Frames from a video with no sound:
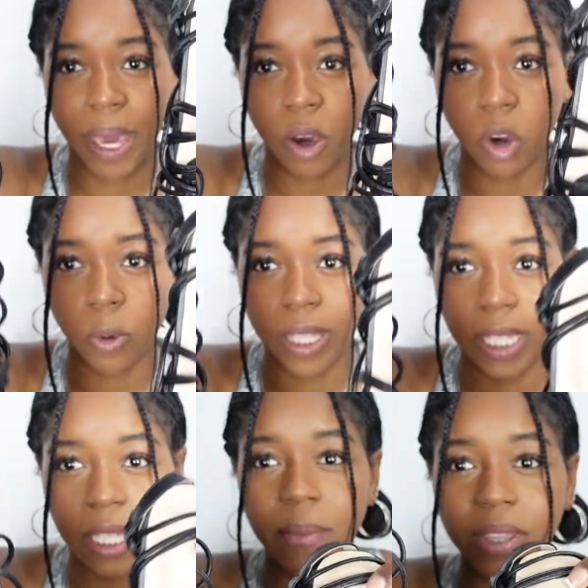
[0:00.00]
out
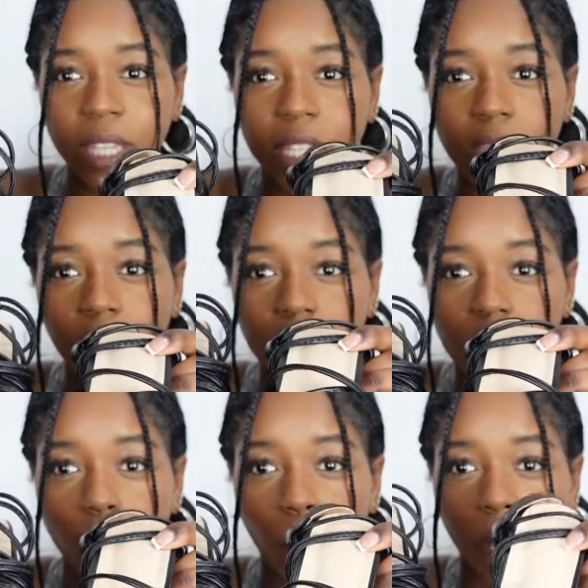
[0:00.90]
already, but these are
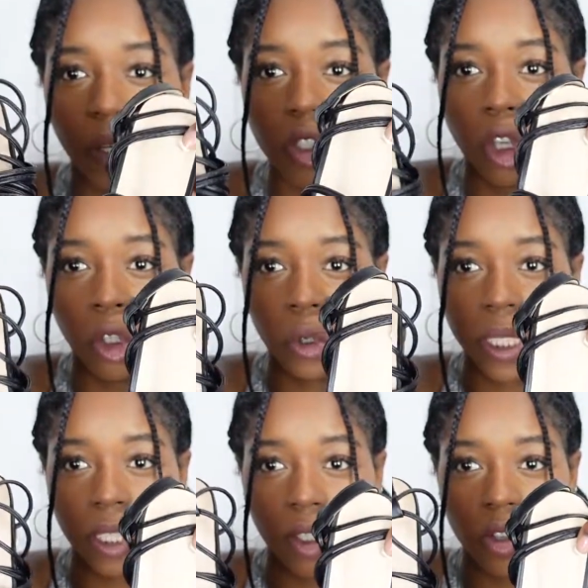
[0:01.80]
square-toed
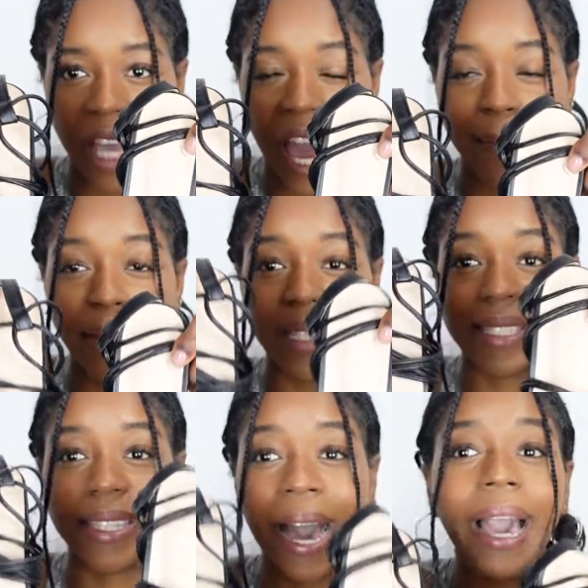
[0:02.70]
heels. I've been
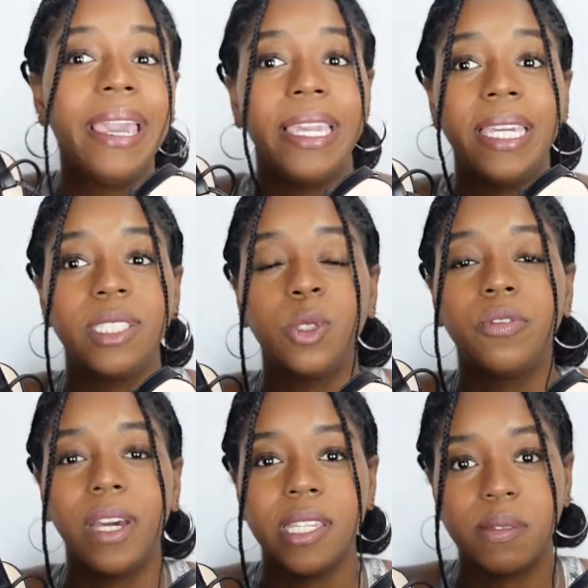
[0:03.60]
dying to
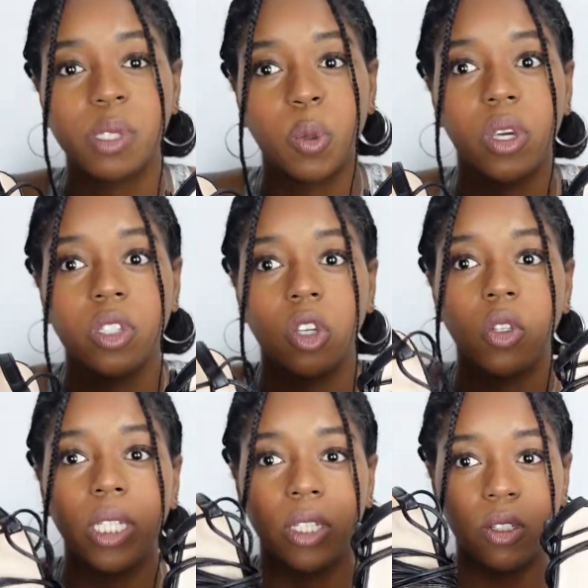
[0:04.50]
find some
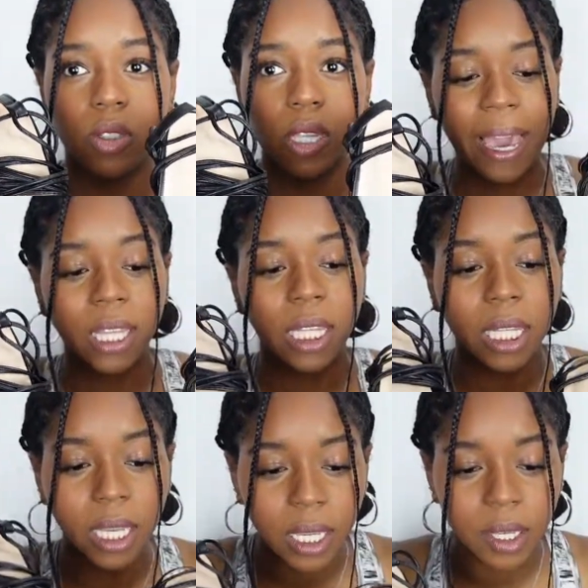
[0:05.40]
square-toed heels. I
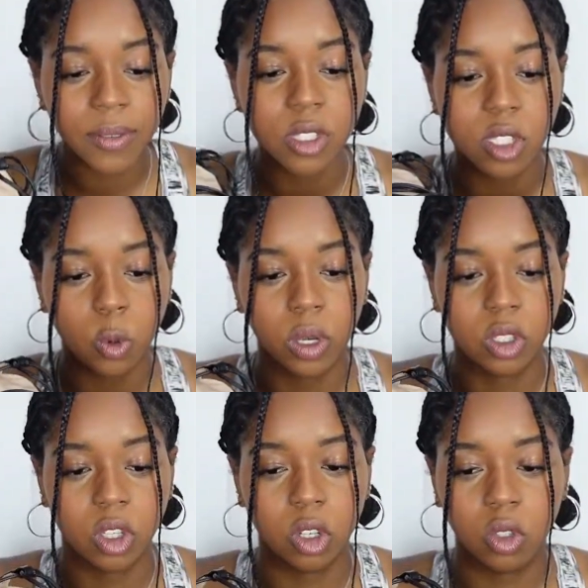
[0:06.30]
love square
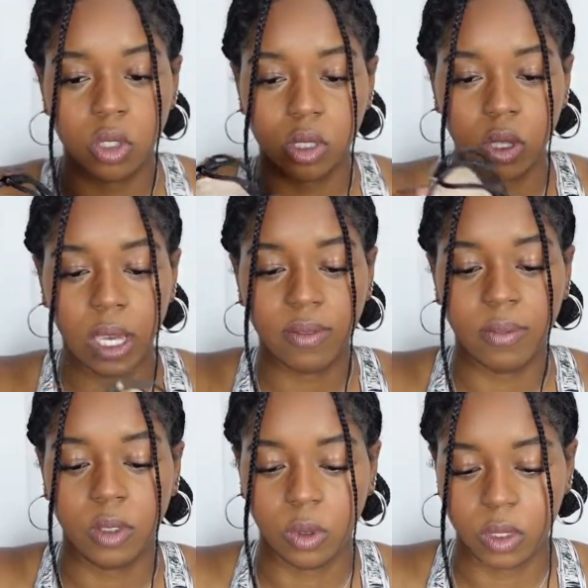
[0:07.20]
toes. Oh, I have
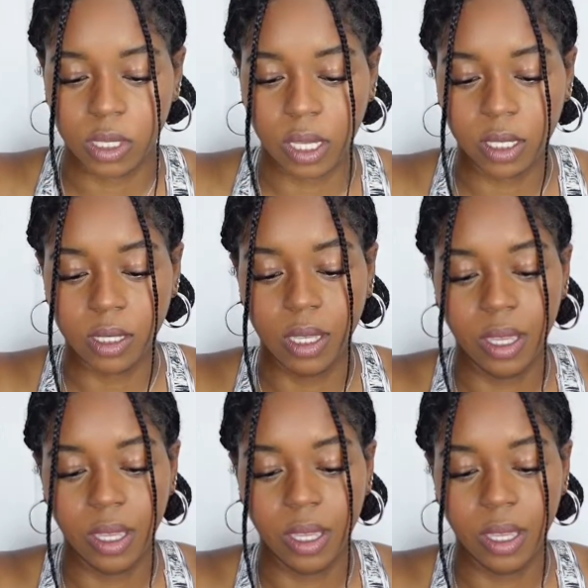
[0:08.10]
them on the wrong size.